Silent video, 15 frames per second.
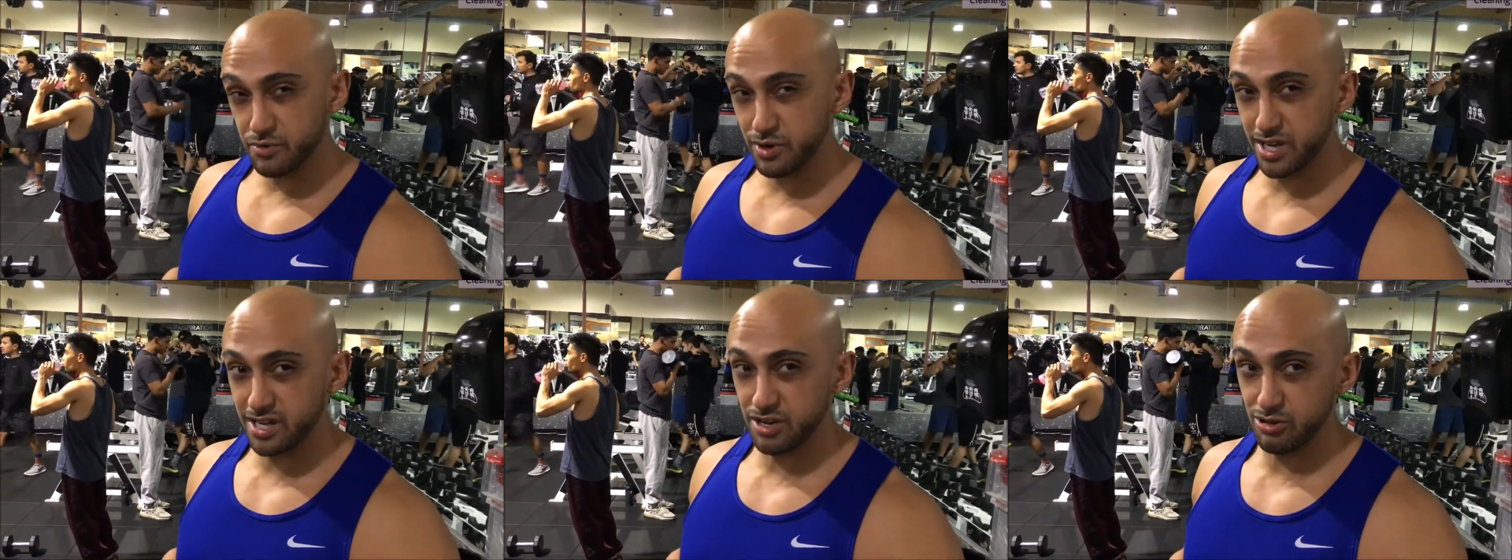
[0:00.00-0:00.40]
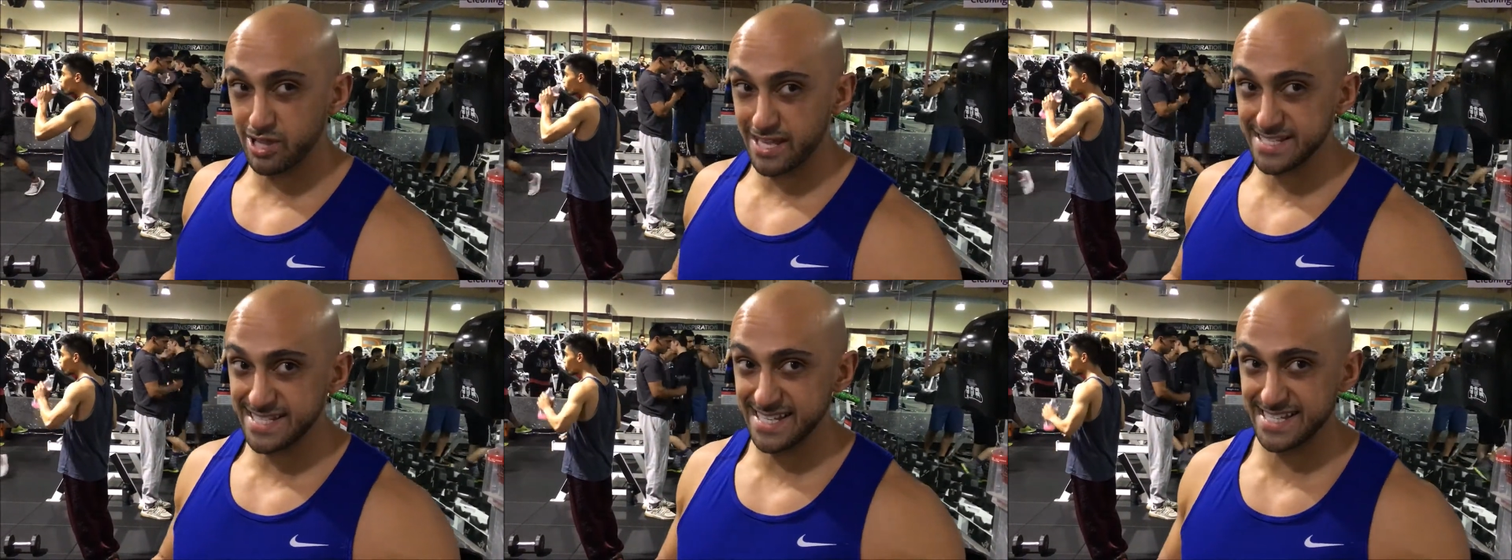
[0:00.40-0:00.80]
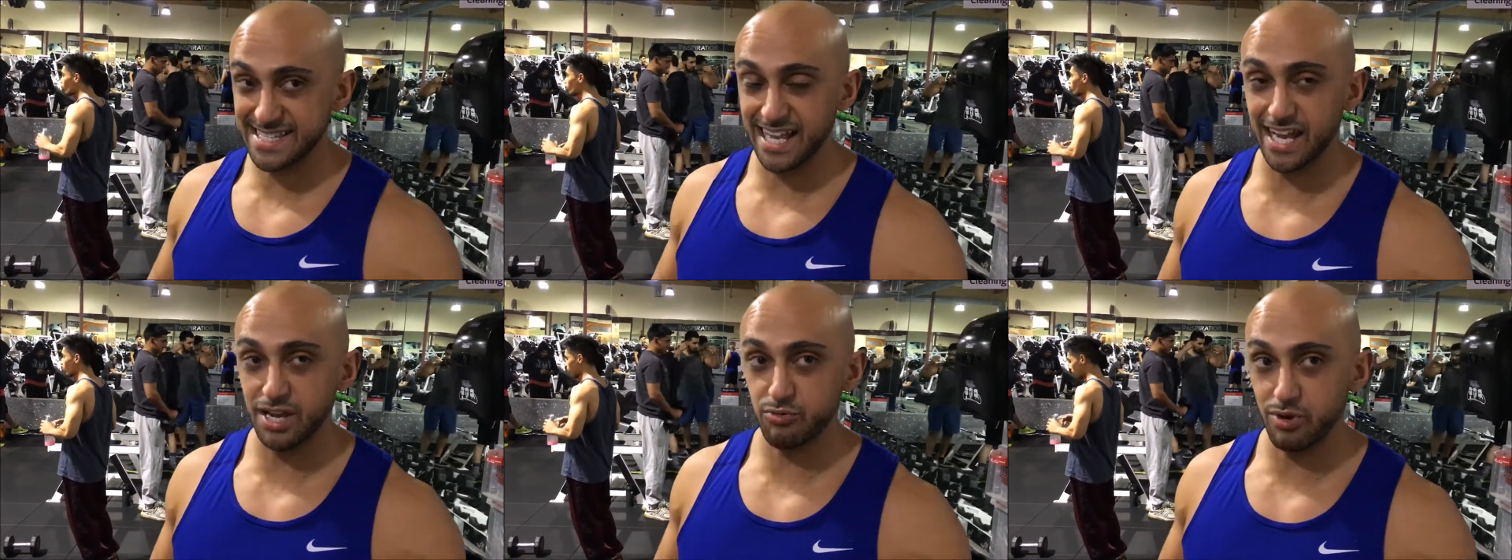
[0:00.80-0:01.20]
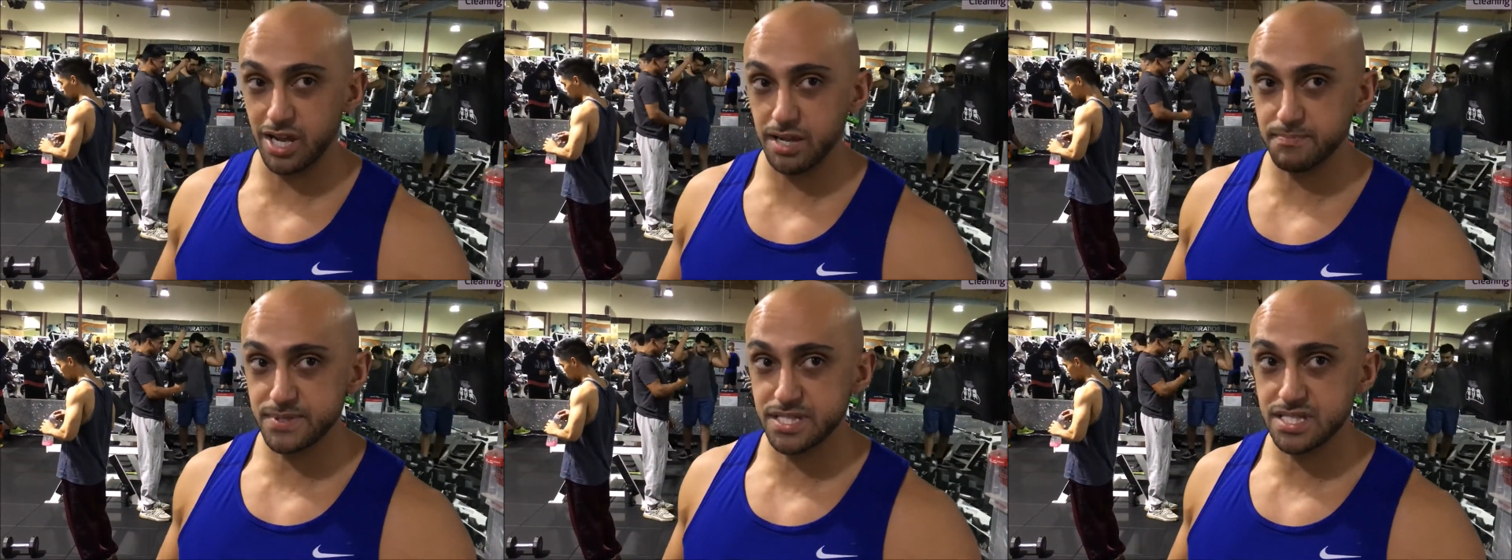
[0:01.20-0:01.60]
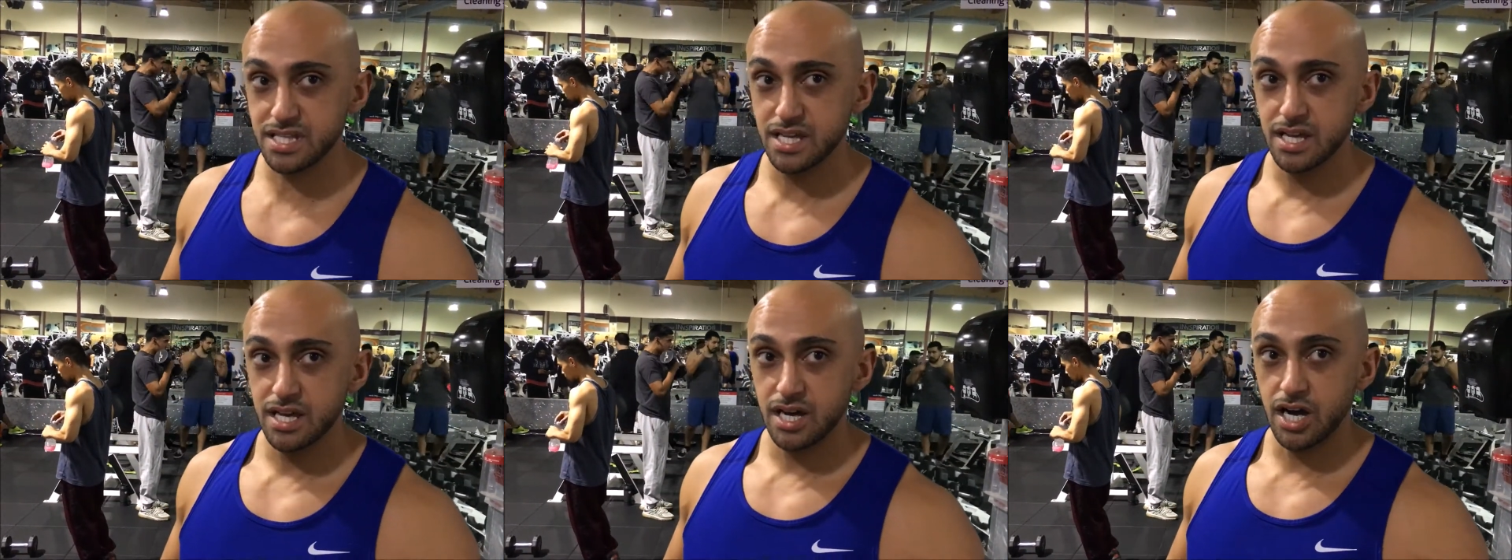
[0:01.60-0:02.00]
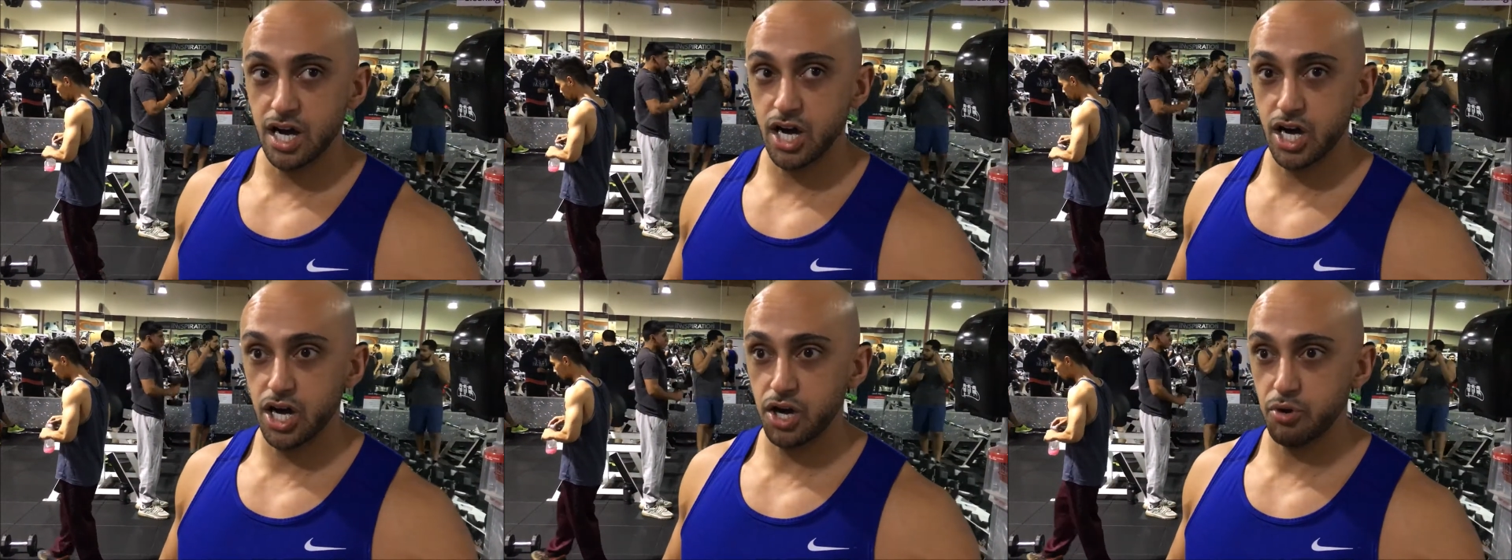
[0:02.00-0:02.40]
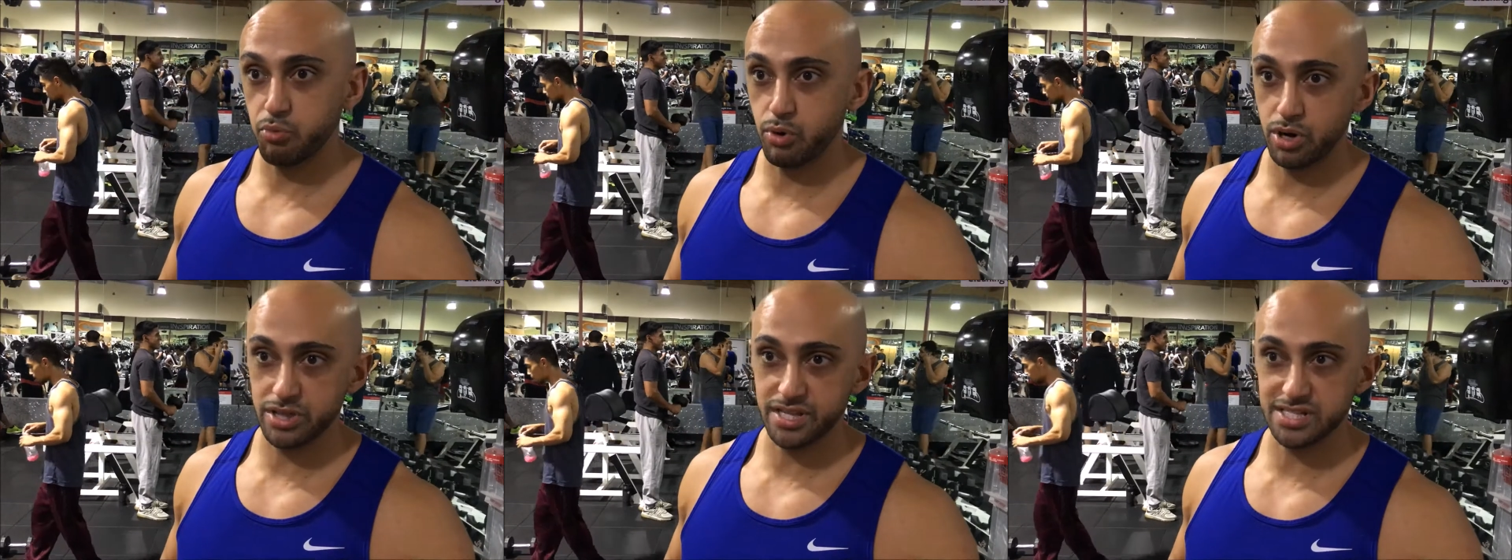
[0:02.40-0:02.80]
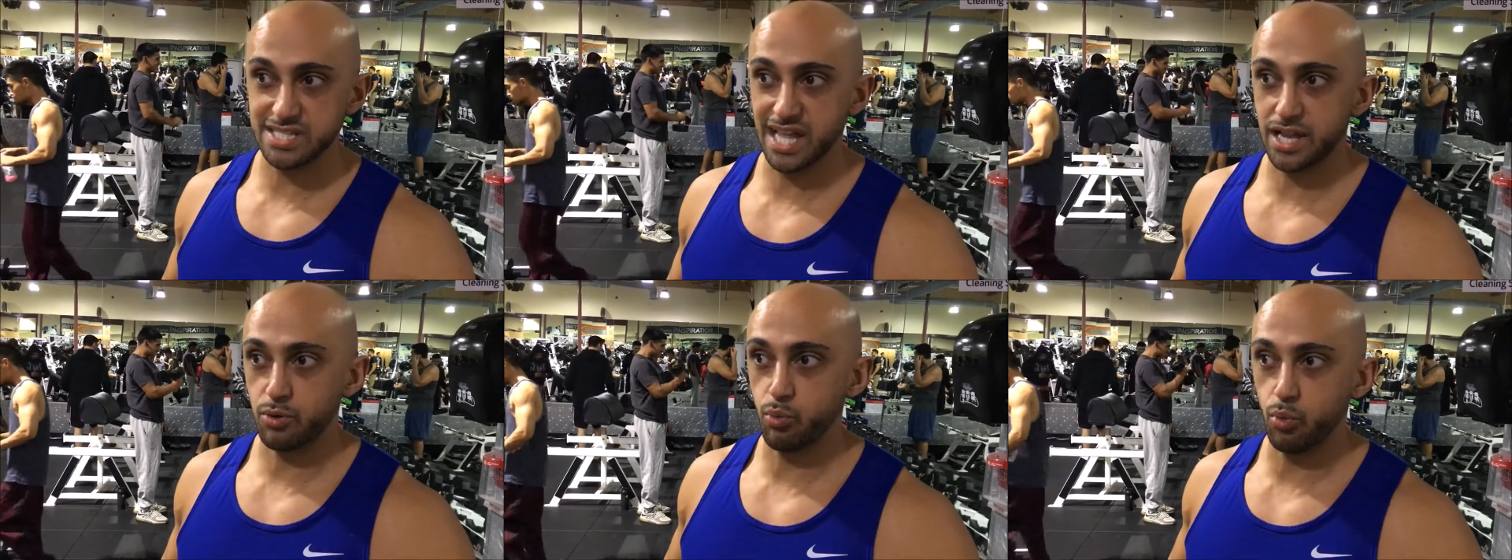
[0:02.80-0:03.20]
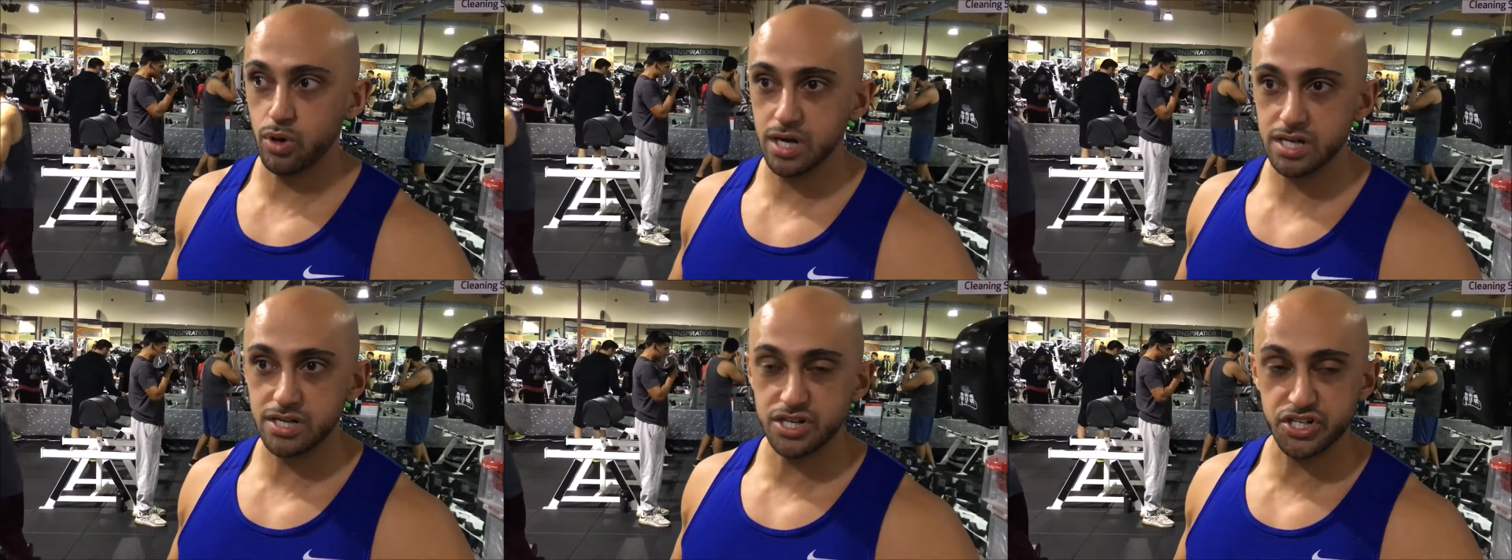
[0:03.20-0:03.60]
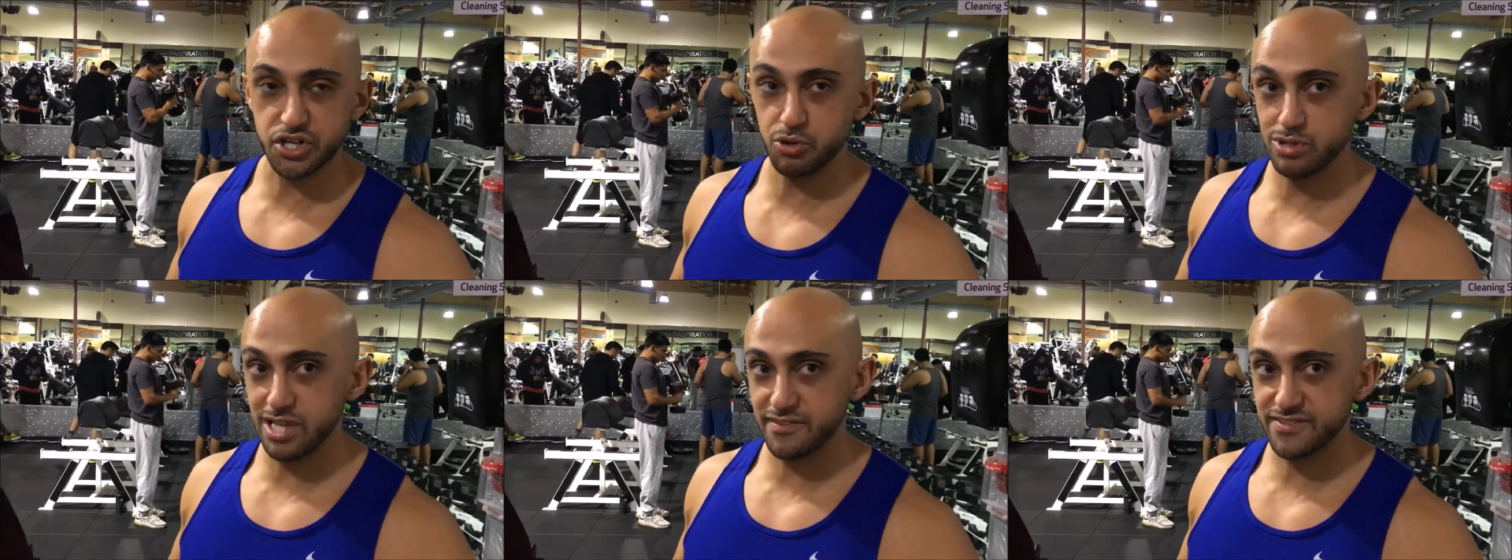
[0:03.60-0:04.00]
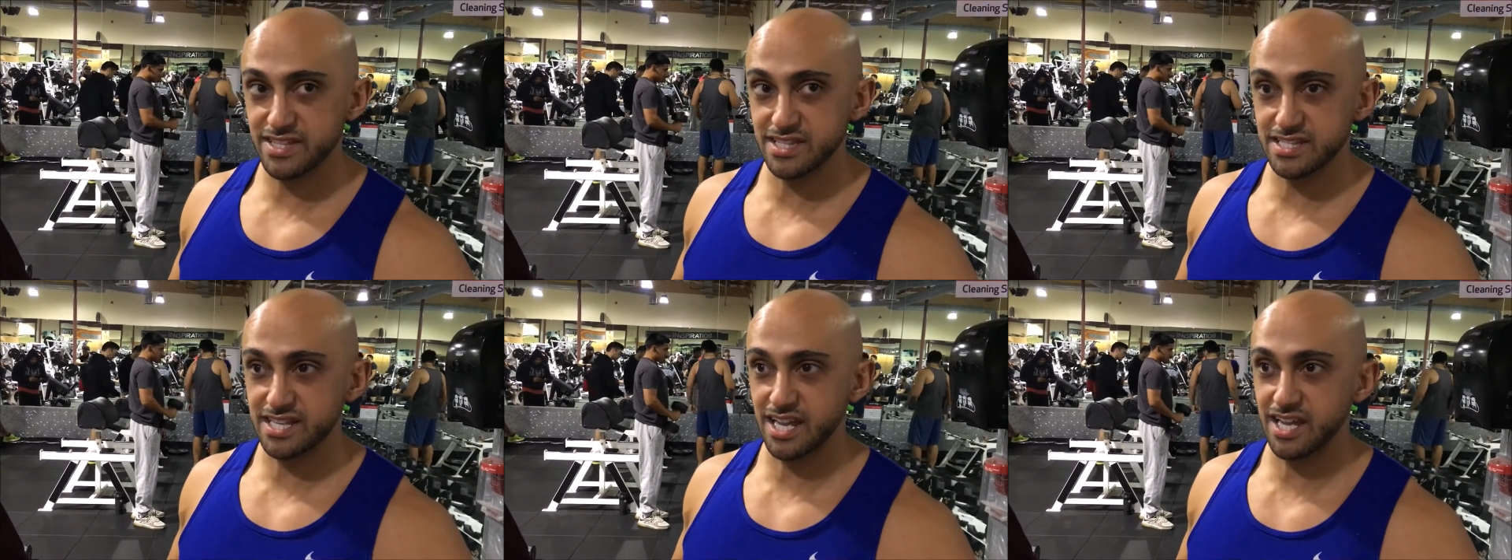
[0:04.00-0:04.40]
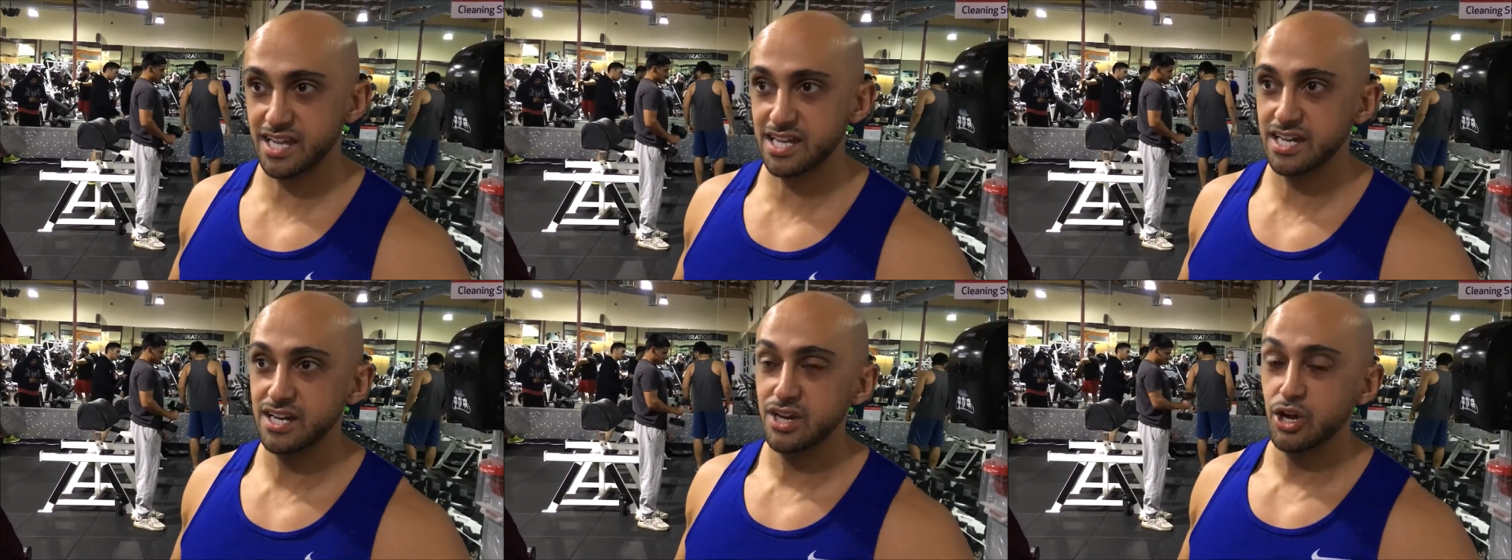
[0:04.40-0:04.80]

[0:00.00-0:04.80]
We're gonna go like six to eight reps uh, where there's like one or two left in the tank.